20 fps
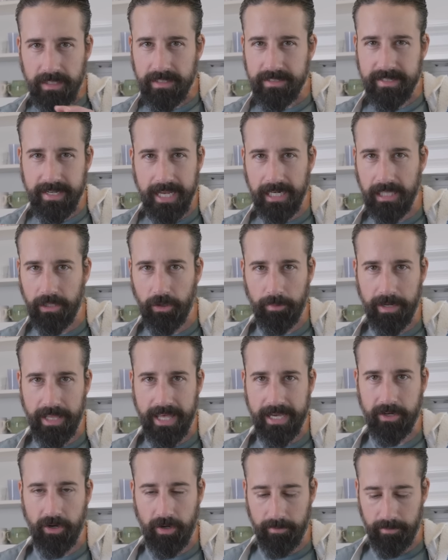to get a little bit
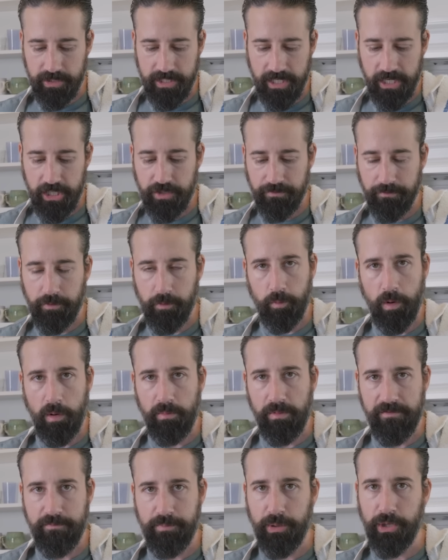of that caramelization from
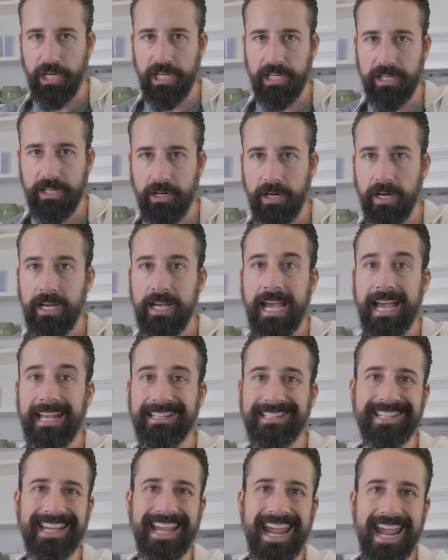what we put in here
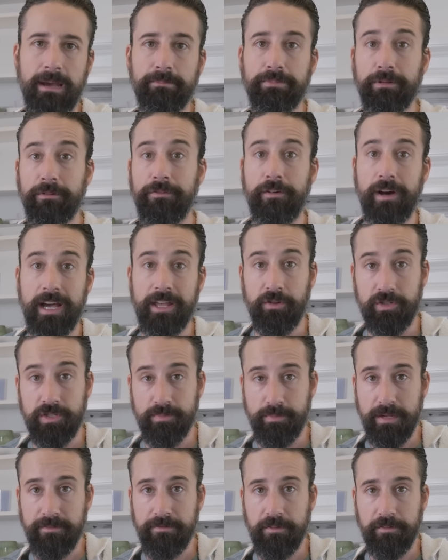and to amplify those
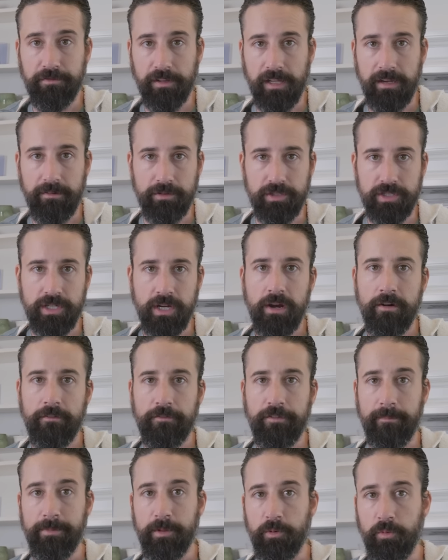beefy flavors
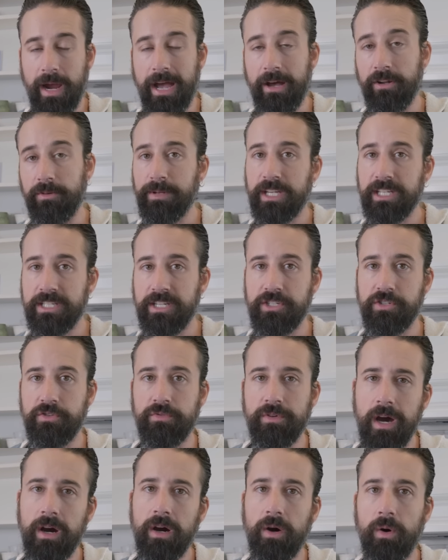from the round. Because as you
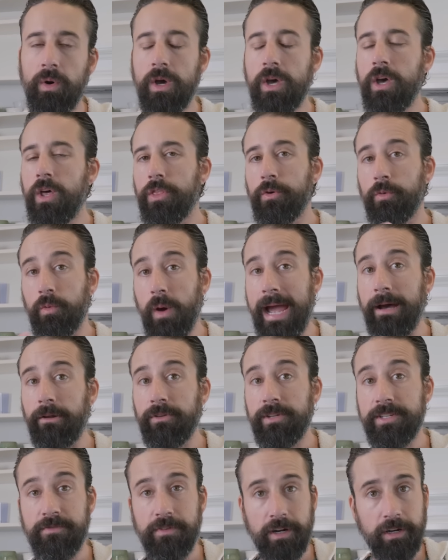know, the
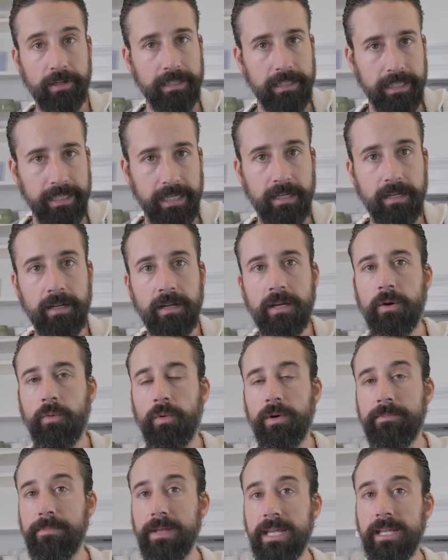round is very lean.
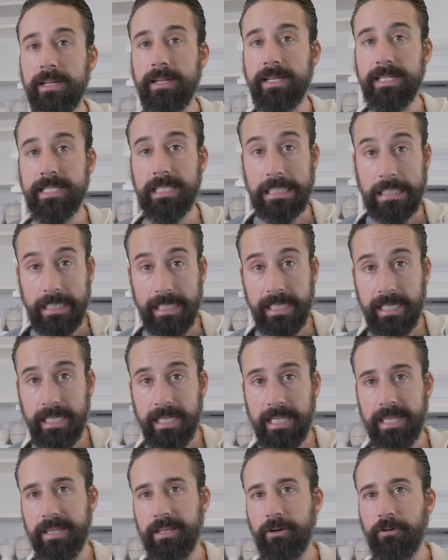When meat is
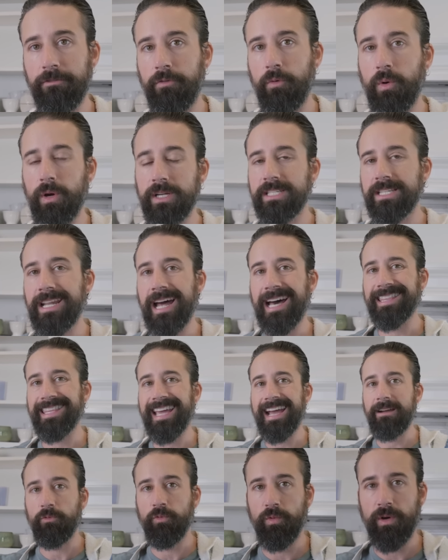lean, therefore it's not
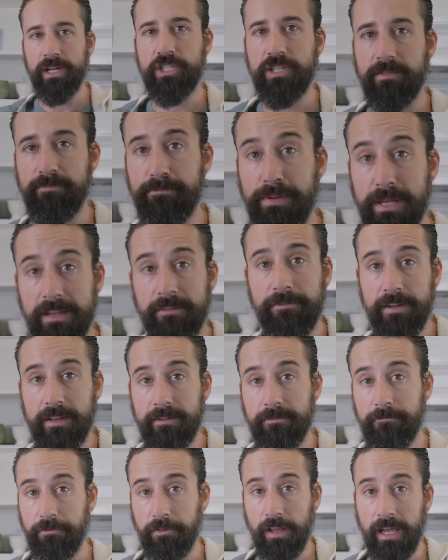that rich and beefy
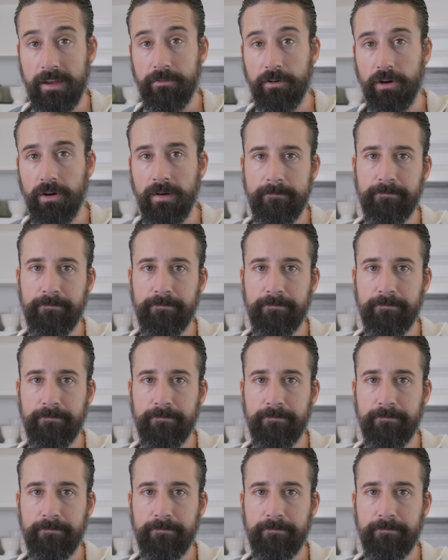in flavor